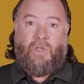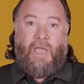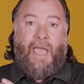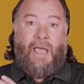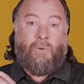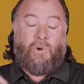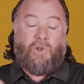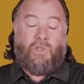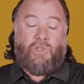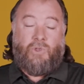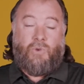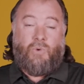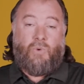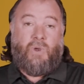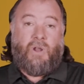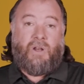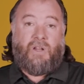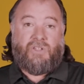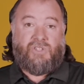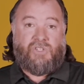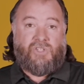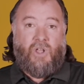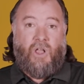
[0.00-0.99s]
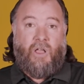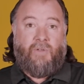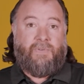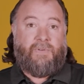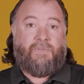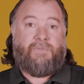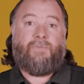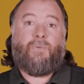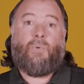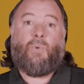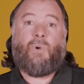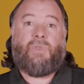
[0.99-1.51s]
are you going to solve it
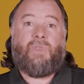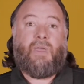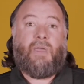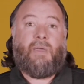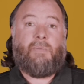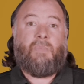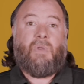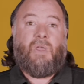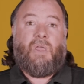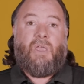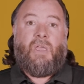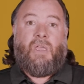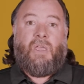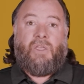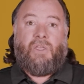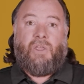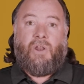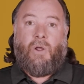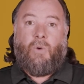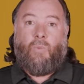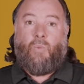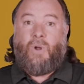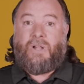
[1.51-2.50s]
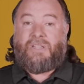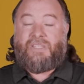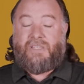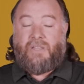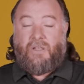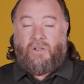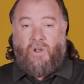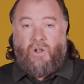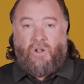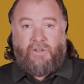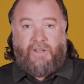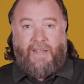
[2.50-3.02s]
for them, what's the
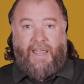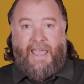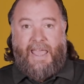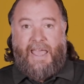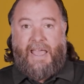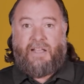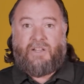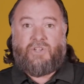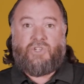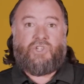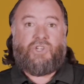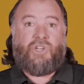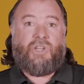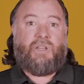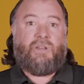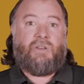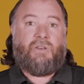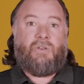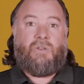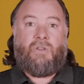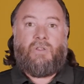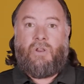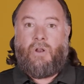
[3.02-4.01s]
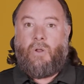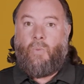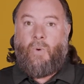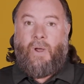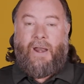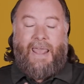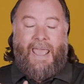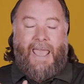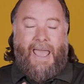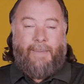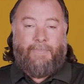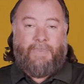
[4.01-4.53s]
call to action,
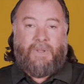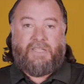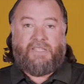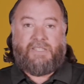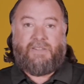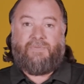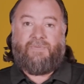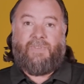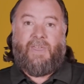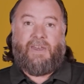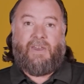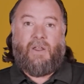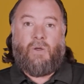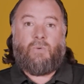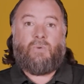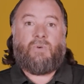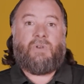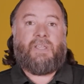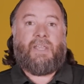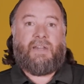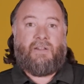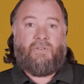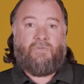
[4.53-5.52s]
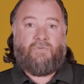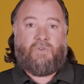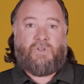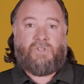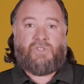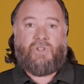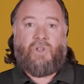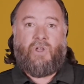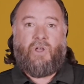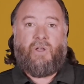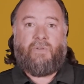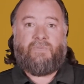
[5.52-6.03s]
what happens if they don't get it
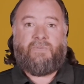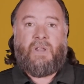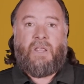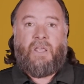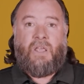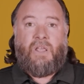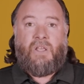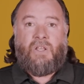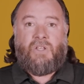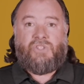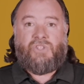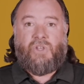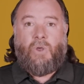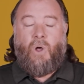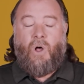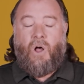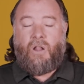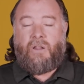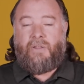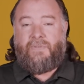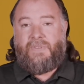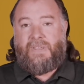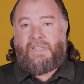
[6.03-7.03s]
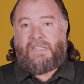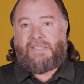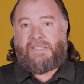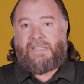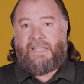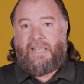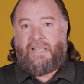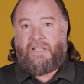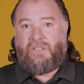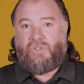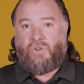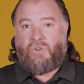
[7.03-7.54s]
resolved. So all of these
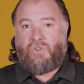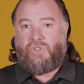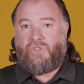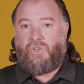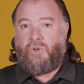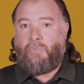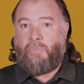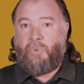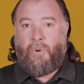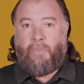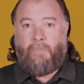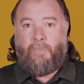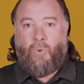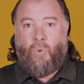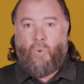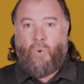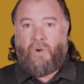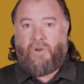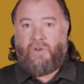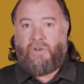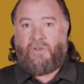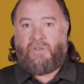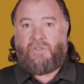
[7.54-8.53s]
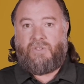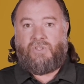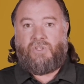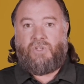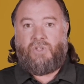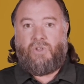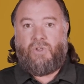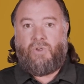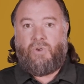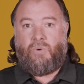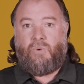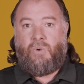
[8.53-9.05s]
things are super important
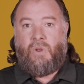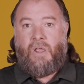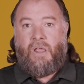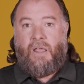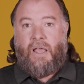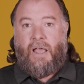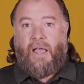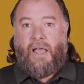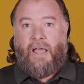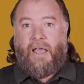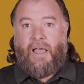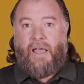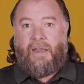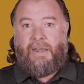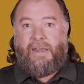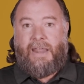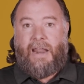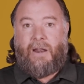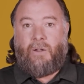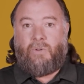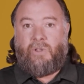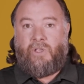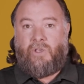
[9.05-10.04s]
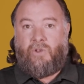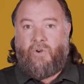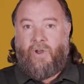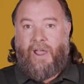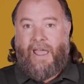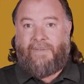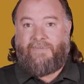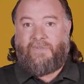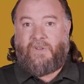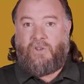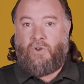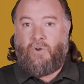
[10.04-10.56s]
to not only
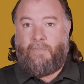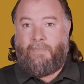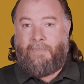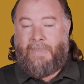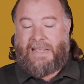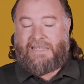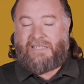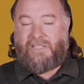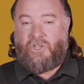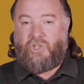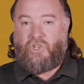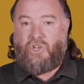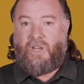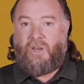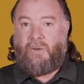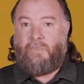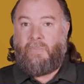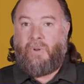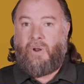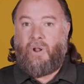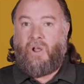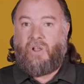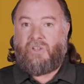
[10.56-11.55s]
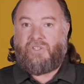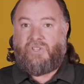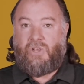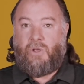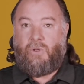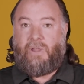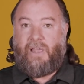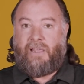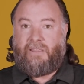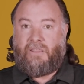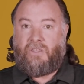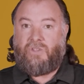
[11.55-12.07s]
crafting your messaging, but also
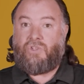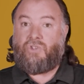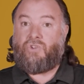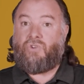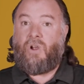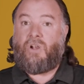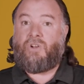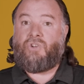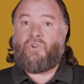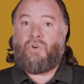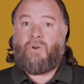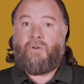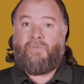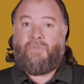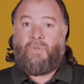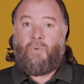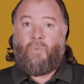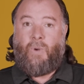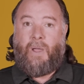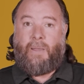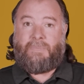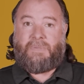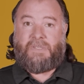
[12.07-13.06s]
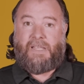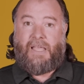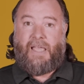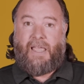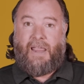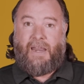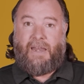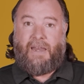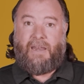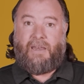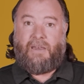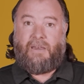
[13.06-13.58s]
the structure of the
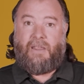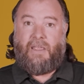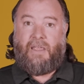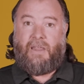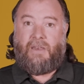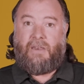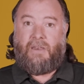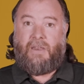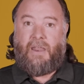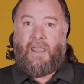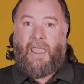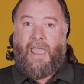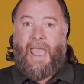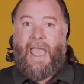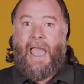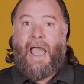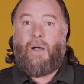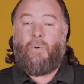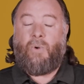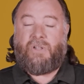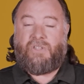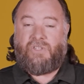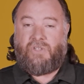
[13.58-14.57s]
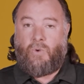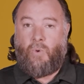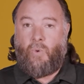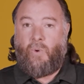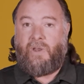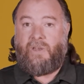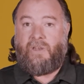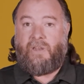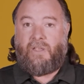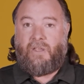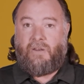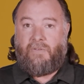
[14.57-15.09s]
website and how it's
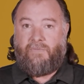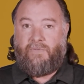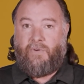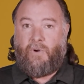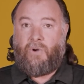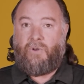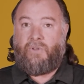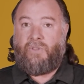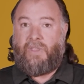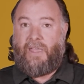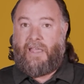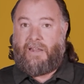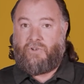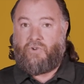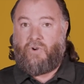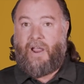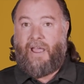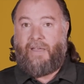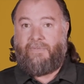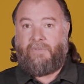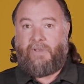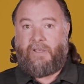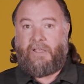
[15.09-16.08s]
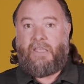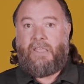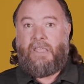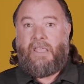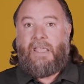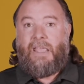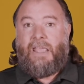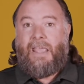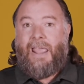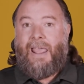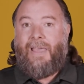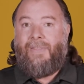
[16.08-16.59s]
going to convert that traffic.
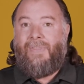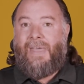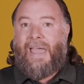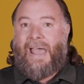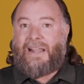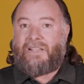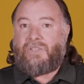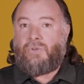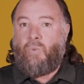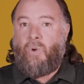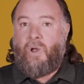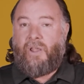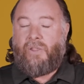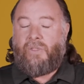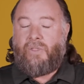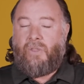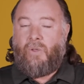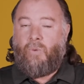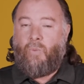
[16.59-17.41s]
And that's what the